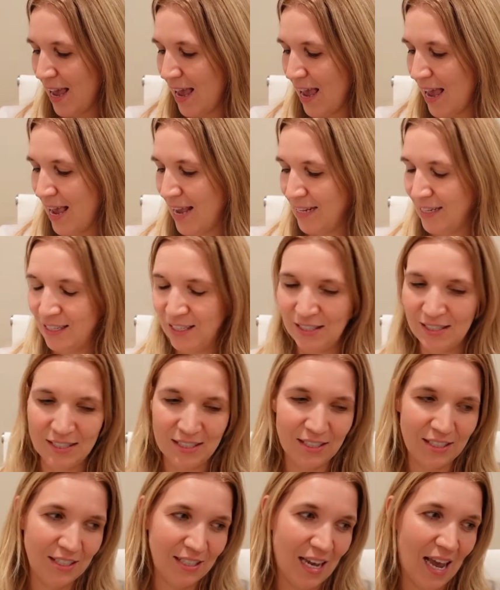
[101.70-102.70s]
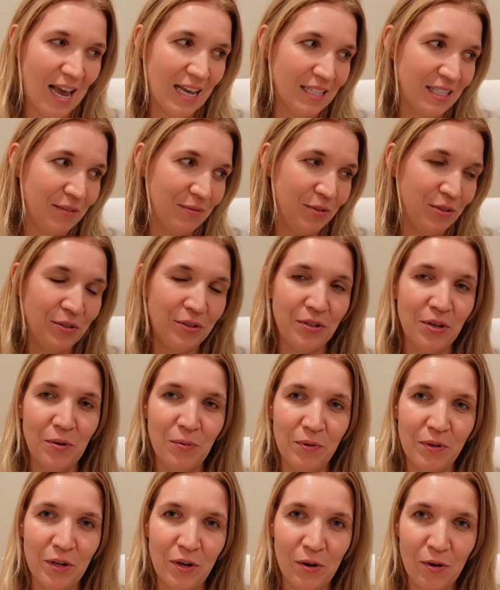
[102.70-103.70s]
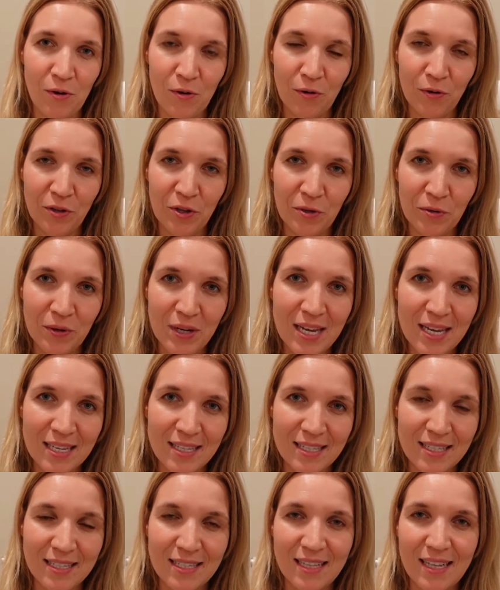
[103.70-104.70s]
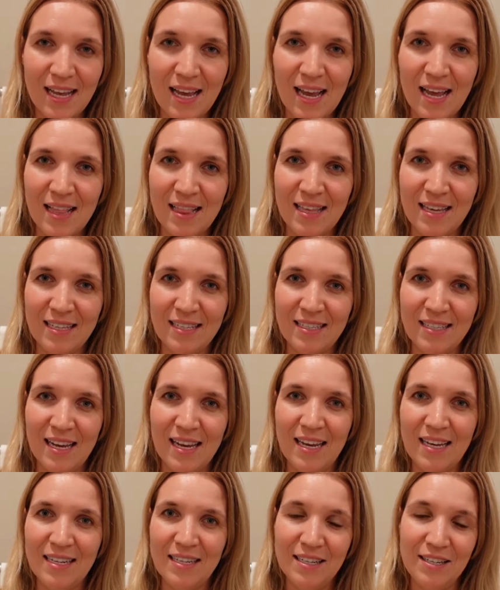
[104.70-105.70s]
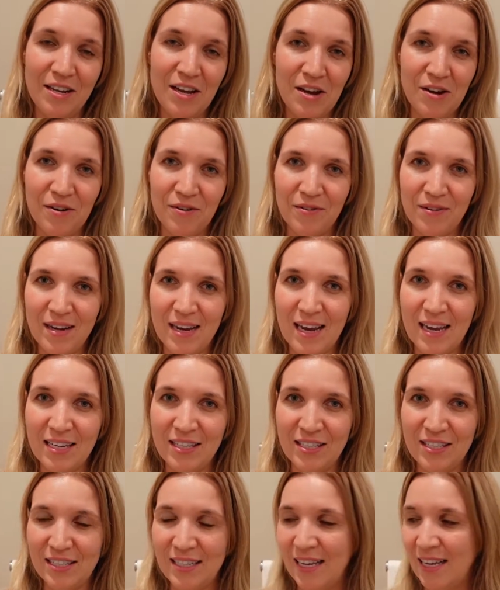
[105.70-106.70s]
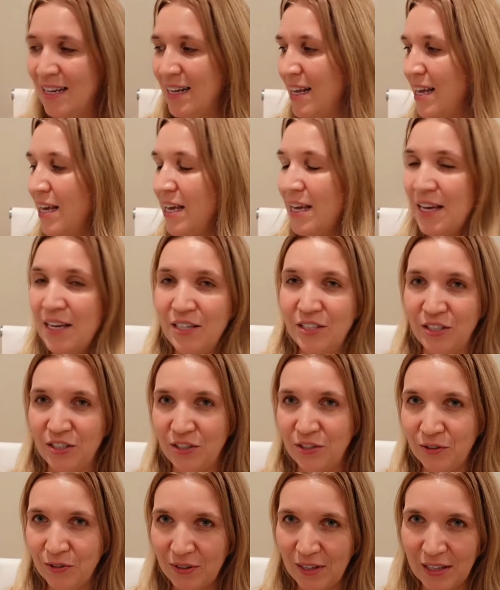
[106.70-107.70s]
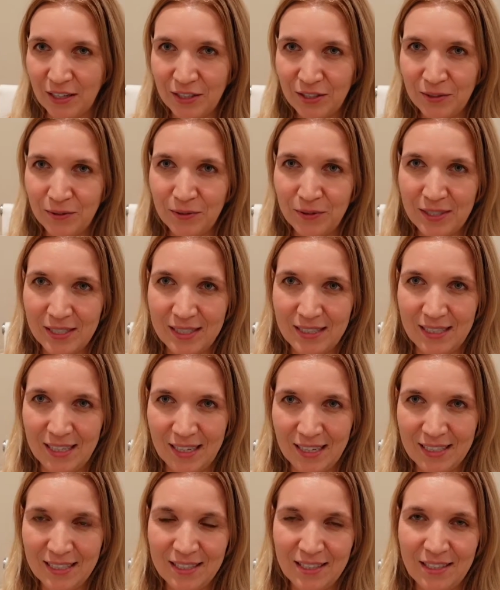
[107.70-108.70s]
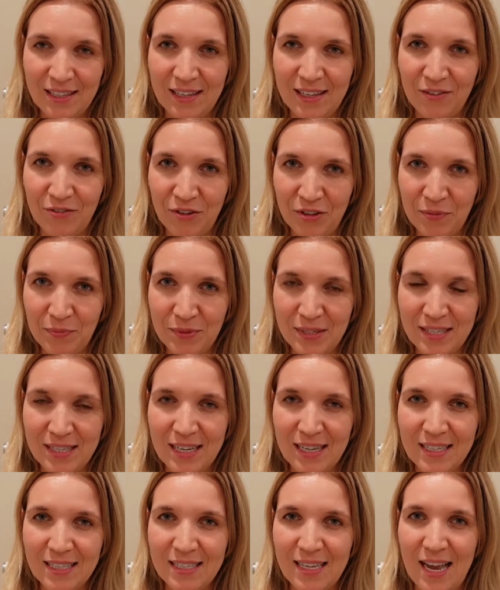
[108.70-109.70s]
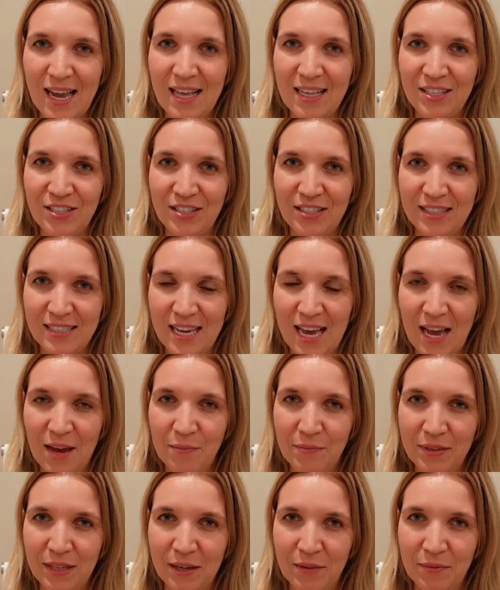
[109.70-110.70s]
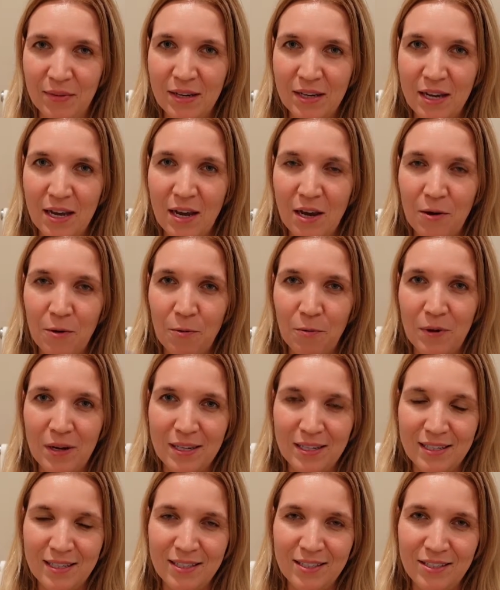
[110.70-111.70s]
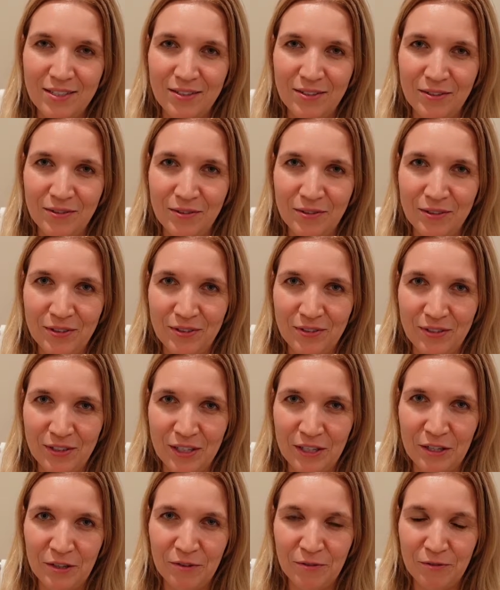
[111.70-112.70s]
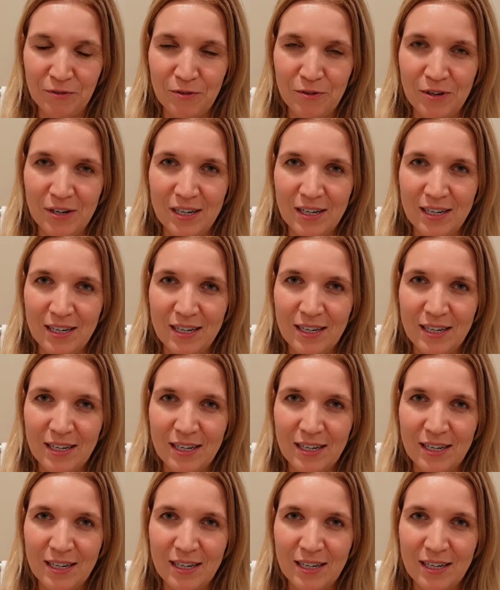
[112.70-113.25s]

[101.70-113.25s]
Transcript: And she asked them, "Do you know what a whole note is?" And they said, "No." And she said, she took like 2 sticks, the rhythm sticks, and she tapped them. 1, 2, 3, 4.